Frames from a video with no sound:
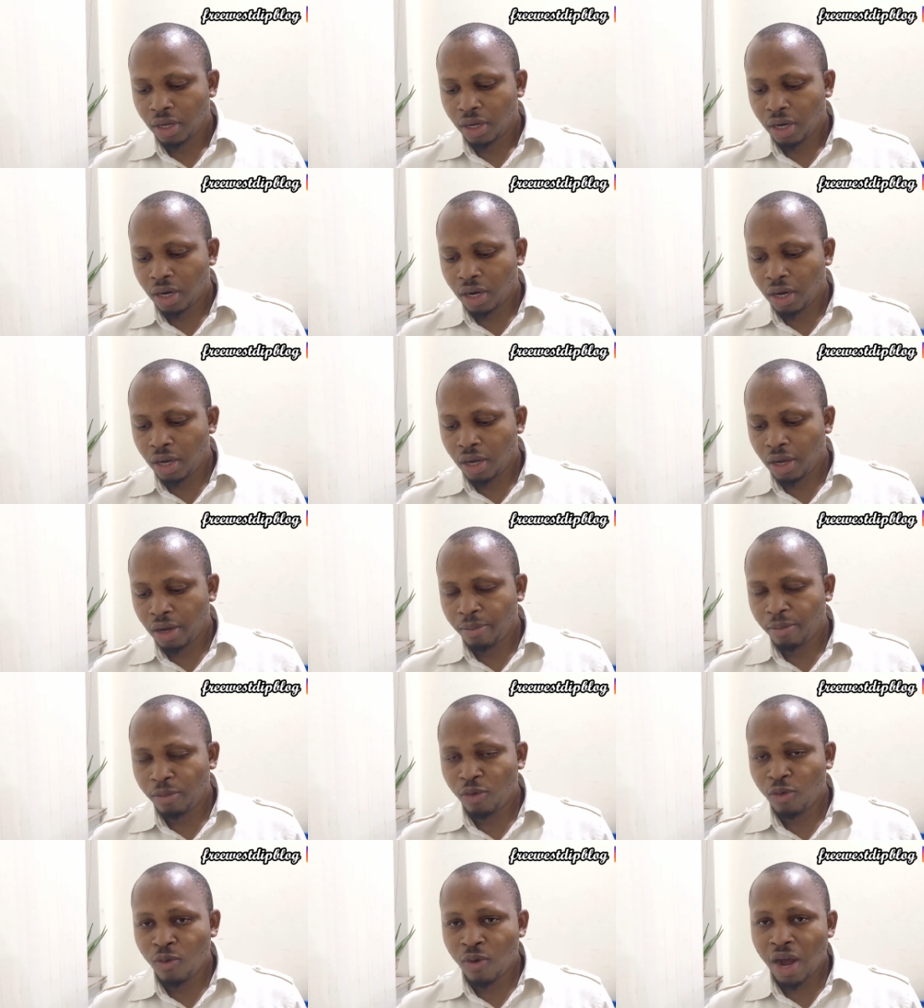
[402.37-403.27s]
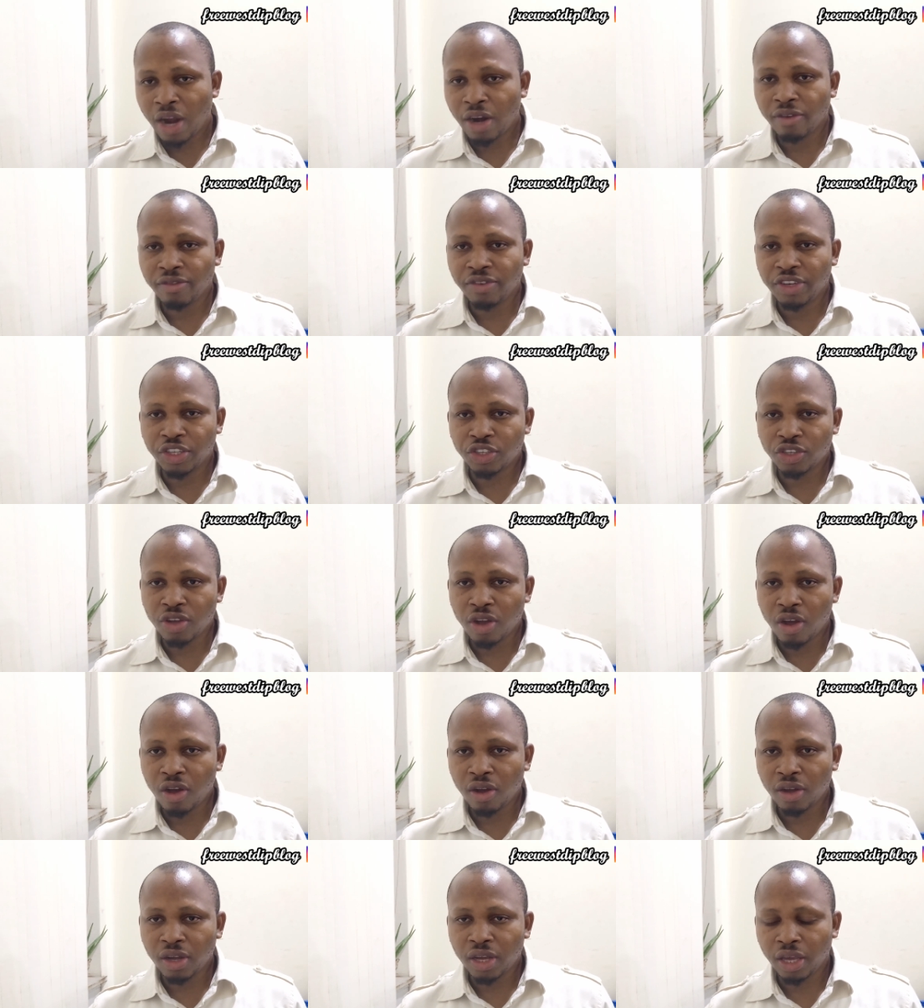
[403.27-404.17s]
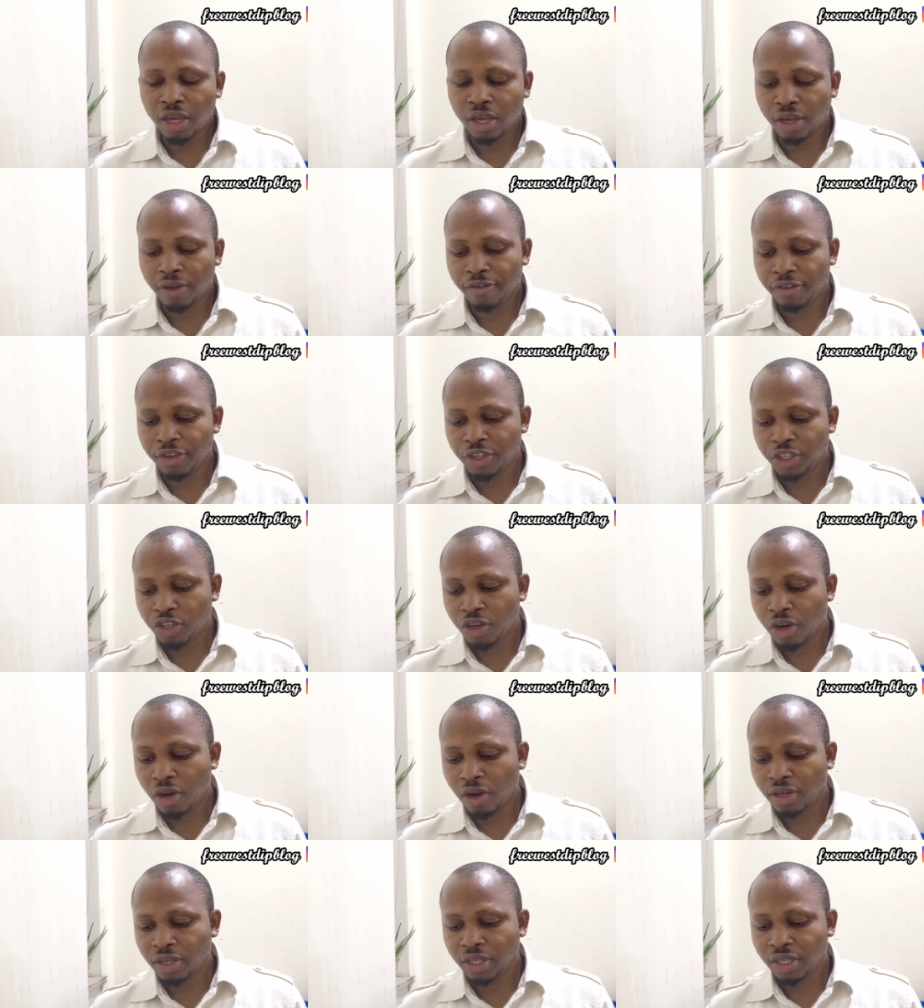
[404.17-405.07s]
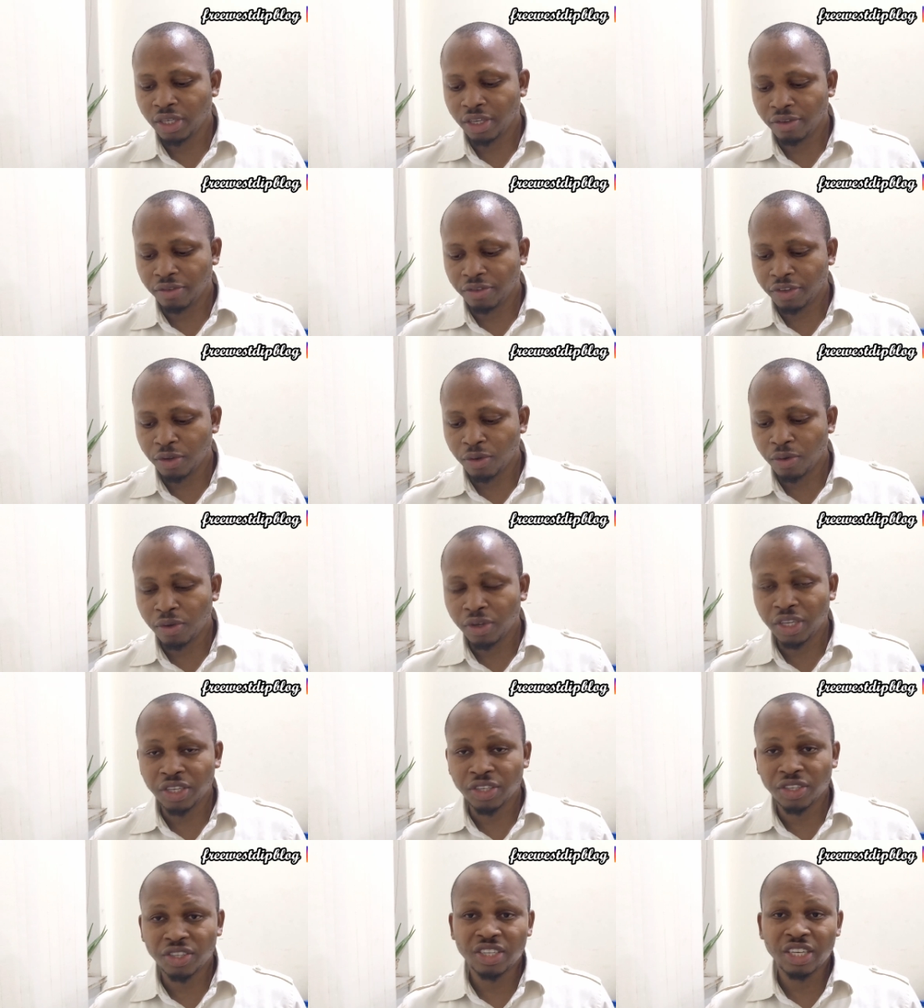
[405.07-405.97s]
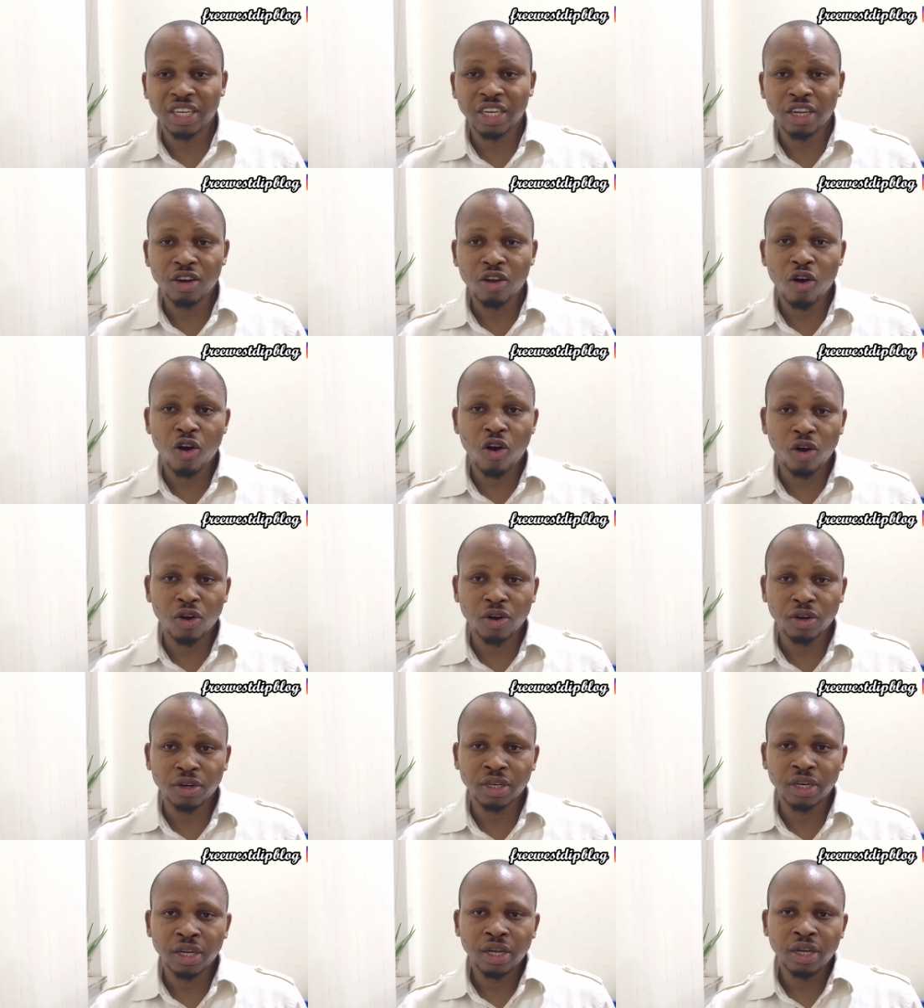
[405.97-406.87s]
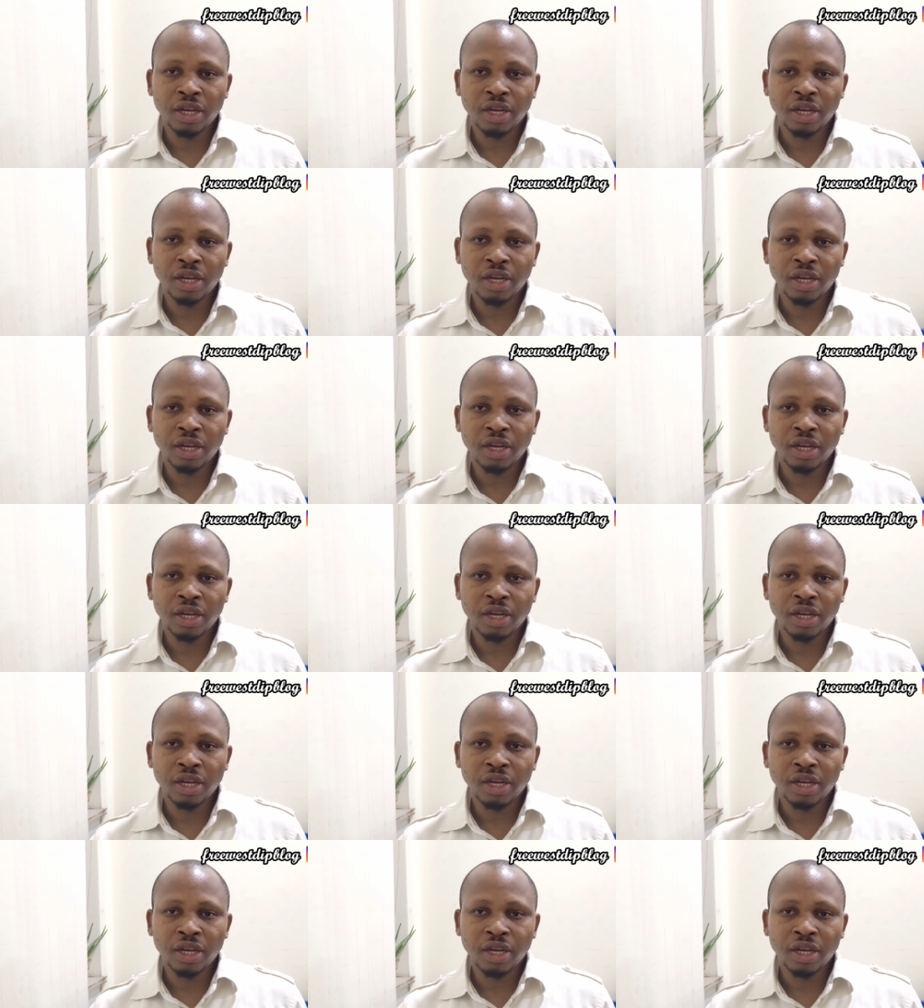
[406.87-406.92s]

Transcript: One of the songs he featured Davido is still on